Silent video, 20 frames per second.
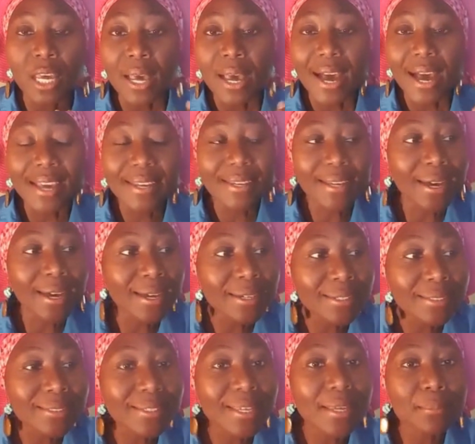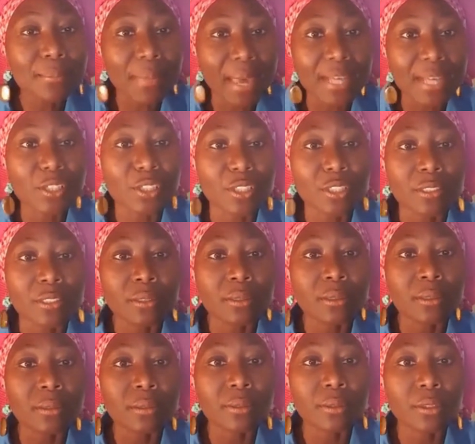I can't imagine,
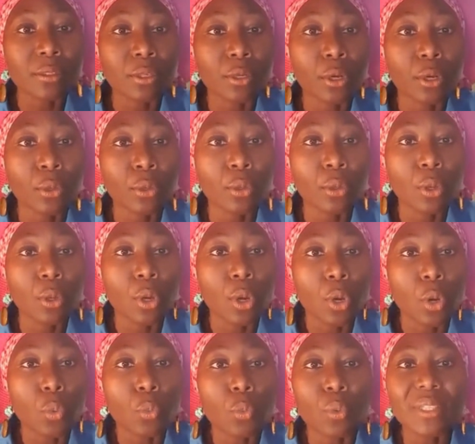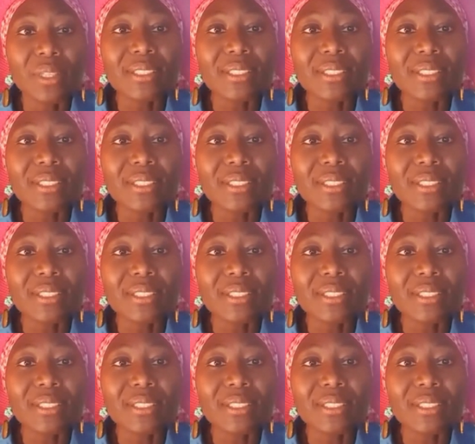what